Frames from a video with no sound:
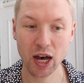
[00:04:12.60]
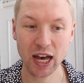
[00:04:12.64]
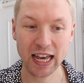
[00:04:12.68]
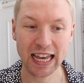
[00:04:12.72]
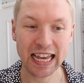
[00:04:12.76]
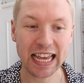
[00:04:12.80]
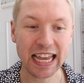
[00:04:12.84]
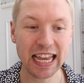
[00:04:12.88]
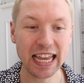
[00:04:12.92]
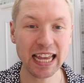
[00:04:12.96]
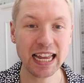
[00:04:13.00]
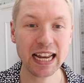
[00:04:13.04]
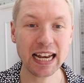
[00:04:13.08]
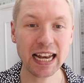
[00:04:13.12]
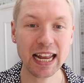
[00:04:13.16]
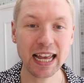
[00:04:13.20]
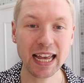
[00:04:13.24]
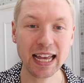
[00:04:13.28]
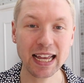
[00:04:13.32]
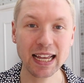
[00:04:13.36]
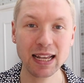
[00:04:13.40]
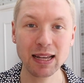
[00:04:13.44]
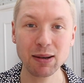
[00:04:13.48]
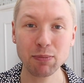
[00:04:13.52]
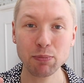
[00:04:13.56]

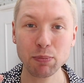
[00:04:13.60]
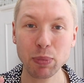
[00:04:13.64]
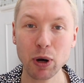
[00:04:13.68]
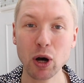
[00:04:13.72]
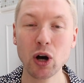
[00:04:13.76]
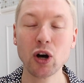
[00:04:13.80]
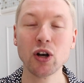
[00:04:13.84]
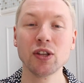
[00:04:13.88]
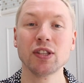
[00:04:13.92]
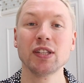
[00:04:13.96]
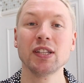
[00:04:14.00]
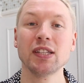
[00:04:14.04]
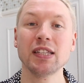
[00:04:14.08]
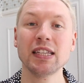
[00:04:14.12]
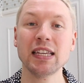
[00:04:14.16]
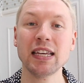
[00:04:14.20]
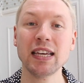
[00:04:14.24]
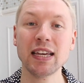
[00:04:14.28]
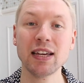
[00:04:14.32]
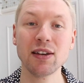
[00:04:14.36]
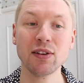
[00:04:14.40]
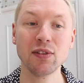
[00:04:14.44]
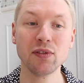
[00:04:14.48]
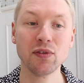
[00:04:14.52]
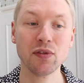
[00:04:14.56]
healing,
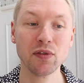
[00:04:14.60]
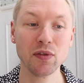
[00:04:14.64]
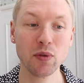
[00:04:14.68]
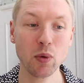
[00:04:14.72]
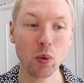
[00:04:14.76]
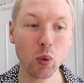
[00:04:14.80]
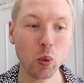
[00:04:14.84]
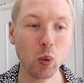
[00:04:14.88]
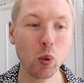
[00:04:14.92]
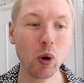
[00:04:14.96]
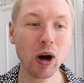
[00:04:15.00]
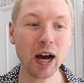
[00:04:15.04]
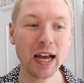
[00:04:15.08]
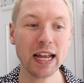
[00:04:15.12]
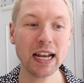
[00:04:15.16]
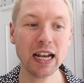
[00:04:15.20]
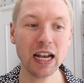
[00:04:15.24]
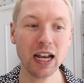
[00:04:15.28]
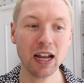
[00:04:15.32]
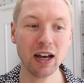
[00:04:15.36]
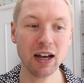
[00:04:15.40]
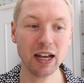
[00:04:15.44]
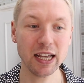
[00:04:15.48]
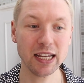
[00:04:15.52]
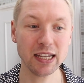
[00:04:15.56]
positive, white
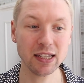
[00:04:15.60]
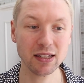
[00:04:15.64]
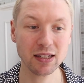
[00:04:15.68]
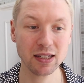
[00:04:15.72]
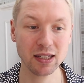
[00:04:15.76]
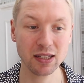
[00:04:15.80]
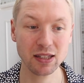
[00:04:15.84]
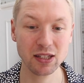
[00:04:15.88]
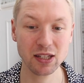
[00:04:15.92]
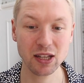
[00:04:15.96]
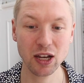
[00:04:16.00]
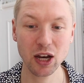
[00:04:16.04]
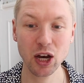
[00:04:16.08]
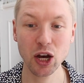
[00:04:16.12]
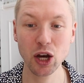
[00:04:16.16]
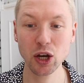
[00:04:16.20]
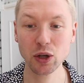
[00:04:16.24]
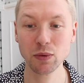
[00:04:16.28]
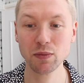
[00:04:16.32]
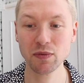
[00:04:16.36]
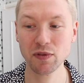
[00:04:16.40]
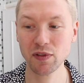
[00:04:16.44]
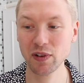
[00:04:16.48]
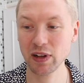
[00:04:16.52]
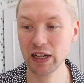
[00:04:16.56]
light to
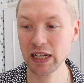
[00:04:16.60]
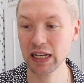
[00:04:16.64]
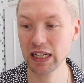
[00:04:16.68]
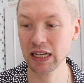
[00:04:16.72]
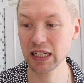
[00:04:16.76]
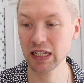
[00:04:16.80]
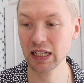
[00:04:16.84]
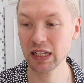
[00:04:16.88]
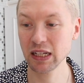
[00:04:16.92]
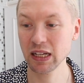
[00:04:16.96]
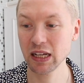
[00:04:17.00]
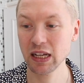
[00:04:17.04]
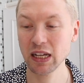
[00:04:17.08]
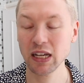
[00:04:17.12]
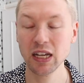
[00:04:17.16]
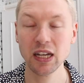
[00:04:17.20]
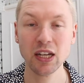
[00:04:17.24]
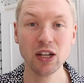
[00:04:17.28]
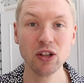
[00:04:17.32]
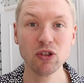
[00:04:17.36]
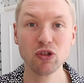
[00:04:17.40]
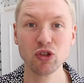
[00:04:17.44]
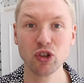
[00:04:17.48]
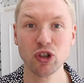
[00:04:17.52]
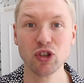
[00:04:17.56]
hopefully
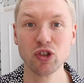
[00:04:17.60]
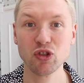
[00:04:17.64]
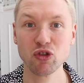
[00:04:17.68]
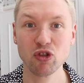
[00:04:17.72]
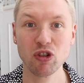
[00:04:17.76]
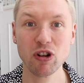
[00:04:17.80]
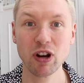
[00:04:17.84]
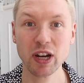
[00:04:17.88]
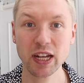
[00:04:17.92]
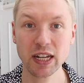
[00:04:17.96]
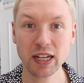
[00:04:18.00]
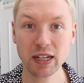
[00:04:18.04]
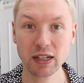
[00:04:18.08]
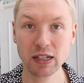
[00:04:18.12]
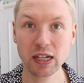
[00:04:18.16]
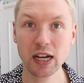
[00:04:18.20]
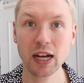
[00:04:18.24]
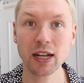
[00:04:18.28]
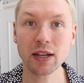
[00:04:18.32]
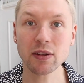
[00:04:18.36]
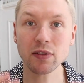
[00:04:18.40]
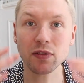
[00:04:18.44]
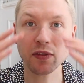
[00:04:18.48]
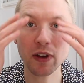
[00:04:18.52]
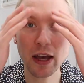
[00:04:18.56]
just try and
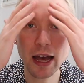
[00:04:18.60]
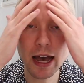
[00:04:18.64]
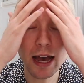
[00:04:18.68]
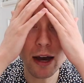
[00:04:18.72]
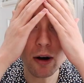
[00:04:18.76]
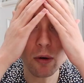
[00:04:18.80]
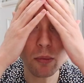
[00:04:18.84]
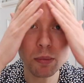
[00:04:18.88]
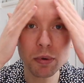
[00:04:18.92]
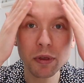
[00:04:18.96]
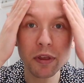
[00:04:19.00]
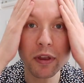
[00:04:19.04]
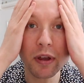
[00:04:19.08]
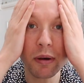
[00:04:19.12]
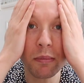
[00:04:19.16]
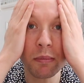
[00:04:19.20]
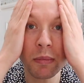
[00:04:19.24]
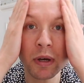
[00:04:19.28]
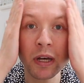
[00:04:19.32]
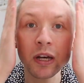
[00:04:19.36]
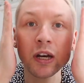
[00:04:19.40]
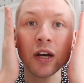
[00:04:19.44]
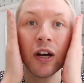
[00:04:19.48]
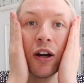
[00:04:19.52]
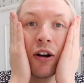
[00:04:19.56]
kind of help
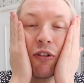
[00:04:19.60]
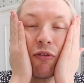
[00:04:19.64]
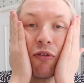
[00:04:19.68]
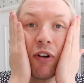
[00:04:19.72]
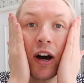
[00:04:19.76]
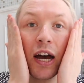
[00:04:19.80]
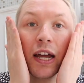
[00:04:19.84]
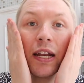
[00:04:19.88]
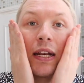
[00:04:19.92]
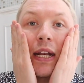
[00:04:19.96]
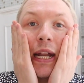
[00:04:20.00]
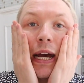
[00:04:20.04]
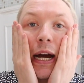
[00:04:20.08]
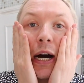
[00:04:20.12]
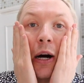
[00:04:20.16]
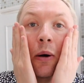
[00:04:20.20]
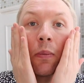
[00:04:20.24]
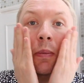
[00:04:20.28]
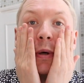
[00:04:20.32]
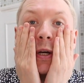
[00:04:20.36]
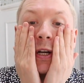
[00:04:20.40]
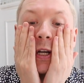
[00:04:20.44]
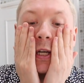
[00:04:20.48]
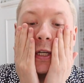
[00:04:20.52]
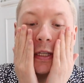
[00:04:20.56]
them right now,
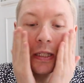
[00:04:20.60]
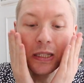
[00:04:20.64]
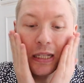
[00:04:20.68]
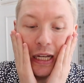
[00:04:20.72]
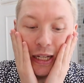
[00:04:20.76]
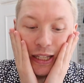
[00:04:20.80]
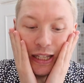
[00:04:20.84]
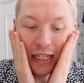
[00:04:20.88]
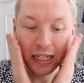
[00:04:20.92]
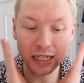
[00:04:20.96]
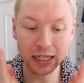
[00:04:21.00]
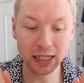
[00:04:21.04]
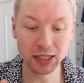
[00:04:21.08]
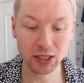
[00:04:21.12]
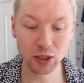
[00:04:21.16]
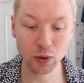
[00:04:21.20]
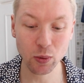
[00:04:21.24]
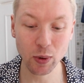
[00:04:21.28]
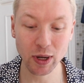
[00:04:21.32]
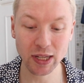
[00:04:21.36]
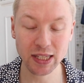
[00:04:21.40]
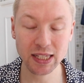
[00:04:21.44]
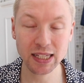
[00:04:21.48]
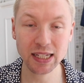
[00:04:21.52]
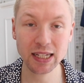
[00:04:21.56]
because I think it's
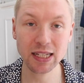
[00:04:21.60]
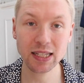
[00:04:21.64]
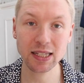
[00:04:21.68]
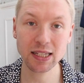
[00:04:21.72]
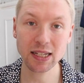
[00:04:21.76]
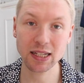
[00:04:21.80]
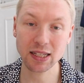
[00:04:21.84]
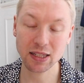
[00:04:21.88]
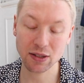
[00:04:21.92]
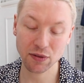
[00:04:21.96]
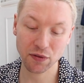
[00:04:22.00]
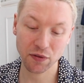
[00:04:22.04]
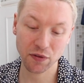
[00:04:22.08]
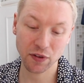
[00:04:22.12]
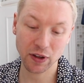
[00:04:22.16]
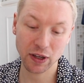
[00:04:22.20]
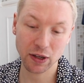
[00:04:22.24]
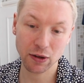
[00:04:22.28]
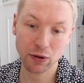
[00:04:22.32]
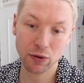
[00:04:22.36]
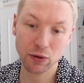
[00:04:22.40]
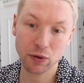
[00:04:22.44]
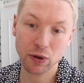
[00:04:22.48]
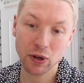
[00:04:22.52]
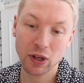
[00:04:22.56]
quite easy to
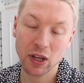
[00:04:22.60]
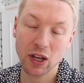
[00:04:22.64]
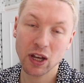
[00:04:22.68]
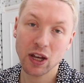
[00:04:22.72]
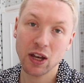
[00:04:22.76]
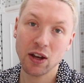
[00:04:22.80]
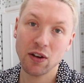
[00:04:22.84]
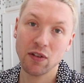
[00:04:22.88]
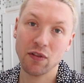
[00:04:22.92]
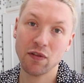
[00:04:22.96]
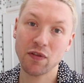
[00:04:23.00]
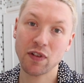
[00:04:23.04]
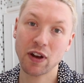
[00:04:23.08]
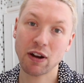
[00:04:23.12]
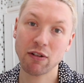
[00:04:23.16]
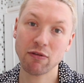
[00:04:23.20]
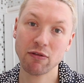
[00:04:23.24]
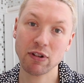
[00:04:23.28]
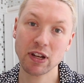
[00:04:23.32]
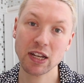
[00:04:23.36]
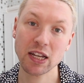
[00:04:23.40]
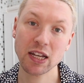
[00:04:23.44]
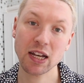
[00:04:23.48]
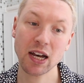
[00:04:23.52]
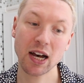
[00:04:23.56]
feel
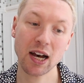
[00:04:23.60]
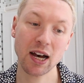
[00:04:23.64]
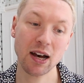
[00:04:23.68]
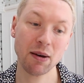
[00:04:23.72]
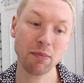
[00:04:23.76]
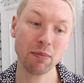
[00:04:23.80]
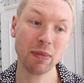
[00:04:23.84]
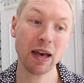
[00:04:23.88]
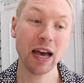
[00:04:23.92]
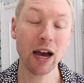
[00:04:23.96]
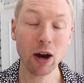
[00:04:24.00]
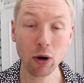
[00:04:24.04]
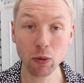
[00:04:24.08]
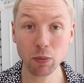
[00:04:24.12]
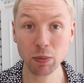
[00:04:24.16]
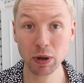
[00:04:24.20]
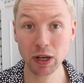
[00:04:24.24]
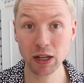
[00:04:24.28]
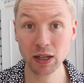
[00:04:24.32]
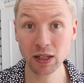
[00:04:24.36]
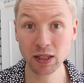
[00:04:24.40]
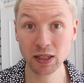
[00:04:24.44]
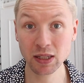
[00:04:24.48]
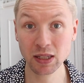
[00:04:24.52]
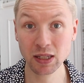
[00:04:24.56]
very
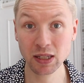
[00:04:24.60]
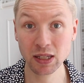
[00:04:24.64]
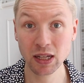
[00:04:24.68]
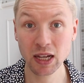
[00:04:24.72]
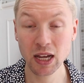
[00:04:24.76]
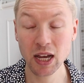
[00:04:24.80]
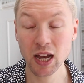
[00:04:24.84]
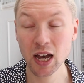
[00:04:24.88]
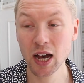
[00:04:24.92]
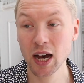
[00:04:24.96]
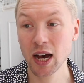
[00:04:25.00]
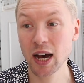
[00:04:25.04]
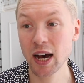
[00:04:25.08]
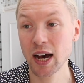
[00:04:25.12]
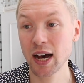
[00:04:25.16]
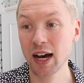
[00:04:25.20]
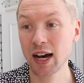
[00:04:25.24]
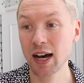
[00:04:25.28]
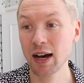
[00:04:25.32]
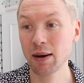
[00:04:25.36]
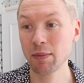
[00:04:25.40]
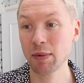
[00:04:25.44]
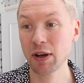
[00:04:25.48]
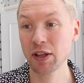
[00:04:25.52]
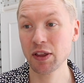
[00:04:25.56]
helpless
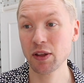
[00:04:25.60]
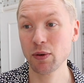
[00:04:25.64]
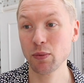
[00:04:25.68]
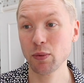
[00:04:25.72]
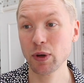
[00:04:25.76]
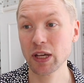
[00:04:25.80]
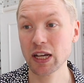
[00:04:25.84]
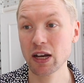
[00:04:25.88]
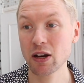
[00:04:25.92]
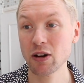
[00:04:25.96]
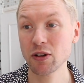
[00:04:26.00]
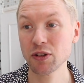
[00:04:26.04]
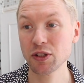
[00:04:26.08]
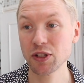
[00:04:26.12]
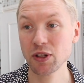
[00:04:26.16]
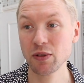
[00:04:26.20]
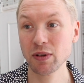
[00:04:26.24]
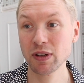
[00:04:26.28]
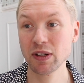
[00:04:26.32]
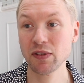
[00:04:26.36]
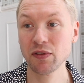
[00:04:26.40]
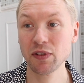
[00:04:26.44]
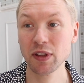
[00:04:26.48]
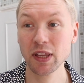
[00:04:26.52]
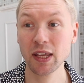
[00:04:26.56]
and that we can't do
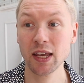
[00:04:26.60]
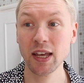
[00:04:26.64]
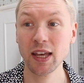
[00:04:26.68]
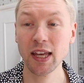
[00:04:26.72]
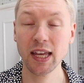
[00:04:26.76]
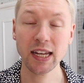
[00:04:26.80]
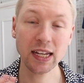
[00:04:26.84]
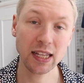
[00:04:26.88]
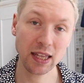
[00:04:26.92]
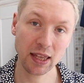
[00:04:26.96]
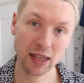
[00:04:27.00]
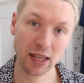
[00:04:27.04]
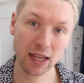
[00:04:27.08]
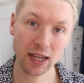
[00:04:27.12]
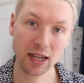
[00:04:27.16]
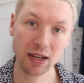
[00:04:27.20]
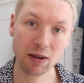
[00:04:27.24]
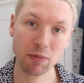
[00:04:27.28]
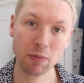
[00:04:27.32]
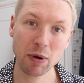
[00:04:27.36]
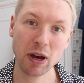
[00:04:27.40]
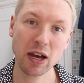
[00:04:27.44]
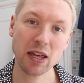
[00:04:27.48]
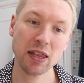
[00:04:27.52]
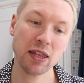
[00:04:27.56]

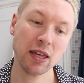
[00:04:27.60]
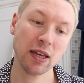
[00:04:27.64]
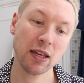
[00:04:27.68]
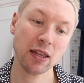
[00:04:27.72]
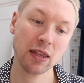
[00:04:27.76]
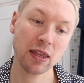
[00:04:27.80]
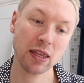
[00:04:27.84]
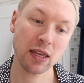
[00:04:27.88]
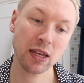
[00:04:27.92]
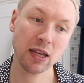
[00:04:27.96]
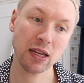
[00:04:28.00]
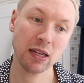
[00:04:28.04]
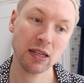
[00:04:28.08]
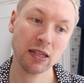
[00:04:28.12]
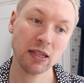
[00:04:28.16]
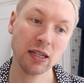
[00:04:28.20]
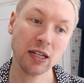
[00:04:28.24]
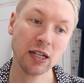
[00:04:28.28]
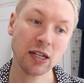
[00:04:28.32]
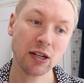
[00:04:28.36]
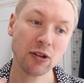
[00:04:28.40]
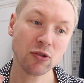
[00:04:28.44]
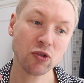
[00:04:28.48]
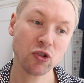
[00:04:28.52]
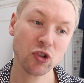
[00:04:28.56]
anything. But I think that,
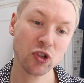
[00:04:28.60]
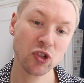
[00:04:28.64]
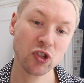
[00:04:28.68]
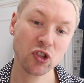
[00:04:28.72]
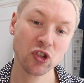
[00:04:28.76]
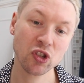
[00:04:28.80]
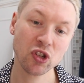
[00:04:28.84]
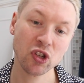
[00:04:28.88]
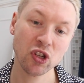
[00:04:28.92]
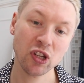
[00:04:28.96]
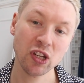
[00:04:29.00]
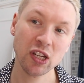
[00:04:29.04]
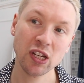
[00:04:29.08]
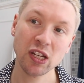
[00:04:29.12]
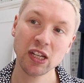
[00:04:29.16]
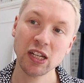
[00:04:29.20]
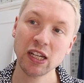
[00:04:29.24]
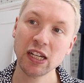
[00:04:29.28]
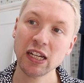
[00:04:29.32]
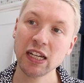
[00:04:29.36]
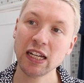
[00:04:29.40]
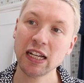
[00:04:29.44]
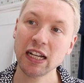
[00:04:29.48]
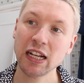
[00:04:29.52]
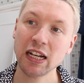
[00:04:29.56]
you know, just
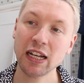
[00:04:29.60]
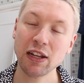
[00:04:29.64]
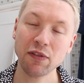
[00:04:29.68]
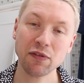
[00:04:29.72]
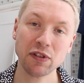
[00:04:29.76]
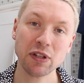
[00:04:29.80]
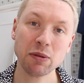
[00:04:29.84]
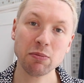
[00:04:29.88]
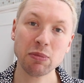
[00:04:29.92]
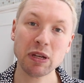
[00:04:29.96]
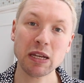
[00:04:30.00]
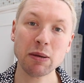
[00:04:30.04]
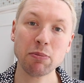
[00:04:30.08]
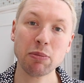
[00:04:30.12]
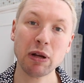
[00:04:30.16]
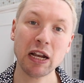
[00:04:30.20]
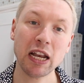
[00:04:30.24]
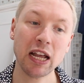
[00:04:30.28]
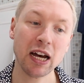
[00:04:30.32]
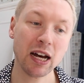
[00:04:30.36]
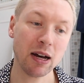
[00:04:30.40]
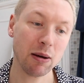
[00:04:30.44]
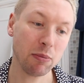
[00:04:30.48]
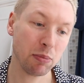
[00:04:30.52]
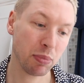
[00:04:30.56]
lifting people
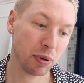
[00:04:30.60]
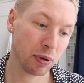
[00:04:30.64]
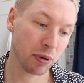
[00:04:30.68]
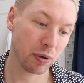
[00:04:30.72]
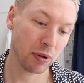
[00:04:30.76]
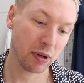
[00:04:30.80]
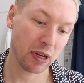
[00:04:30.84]
up